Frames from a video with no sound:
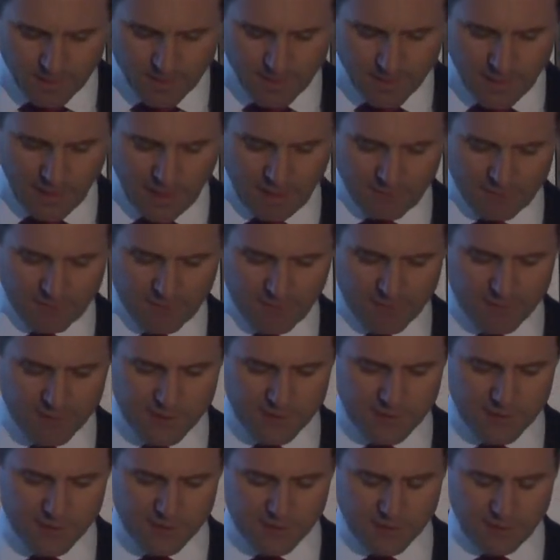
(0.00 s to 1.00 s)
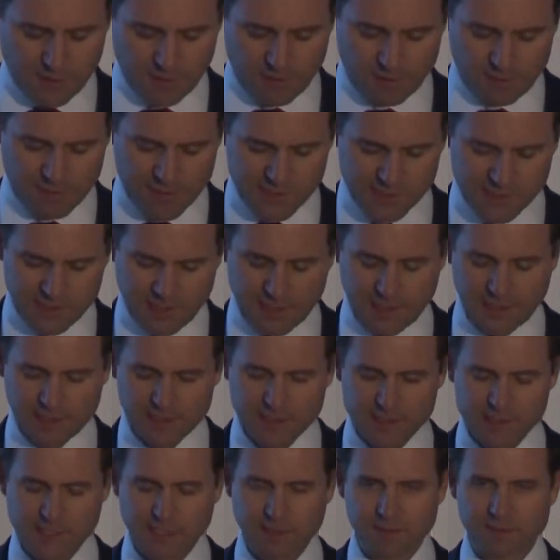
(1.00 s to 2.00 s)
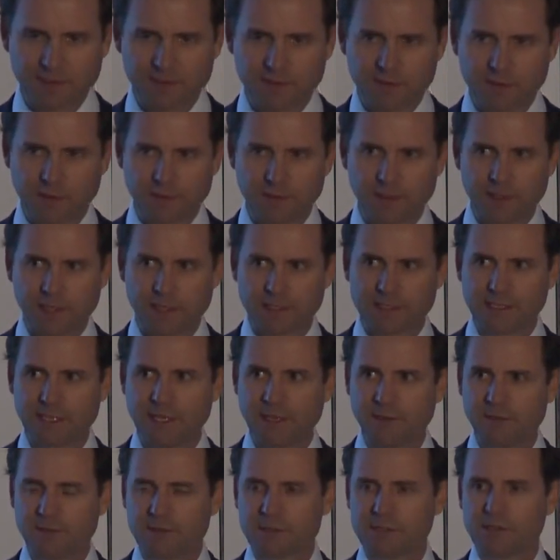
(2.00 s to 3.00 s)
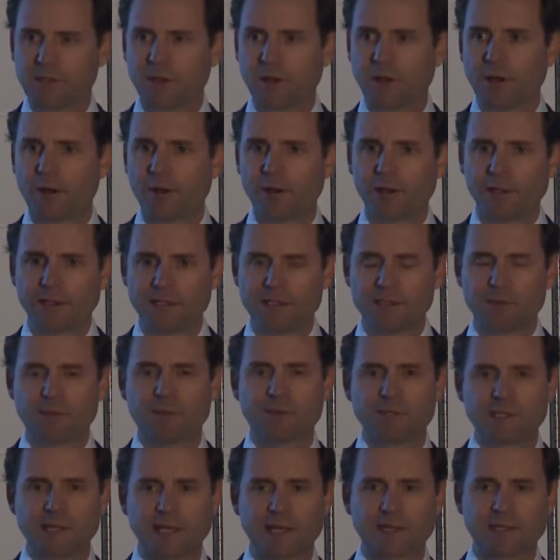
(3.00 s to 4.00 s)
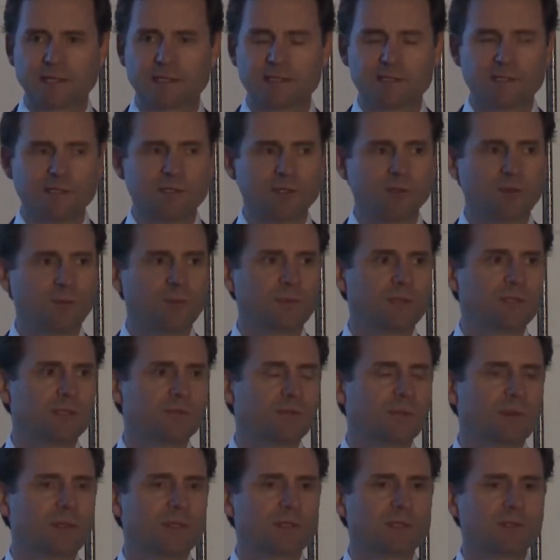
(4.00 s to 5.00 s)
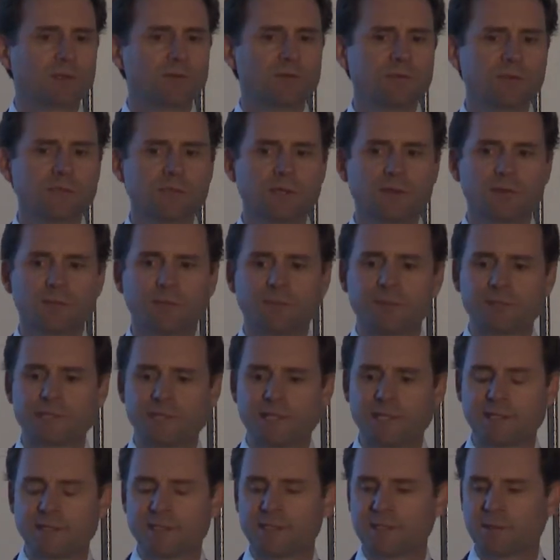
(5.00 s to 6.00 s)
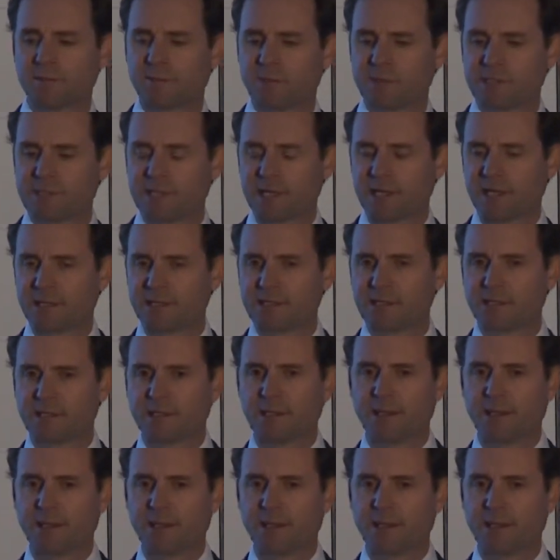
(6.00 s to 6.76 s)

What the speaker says: And our focus on misleading deceptive conduct here is not only to protect consumers, but it's also to protect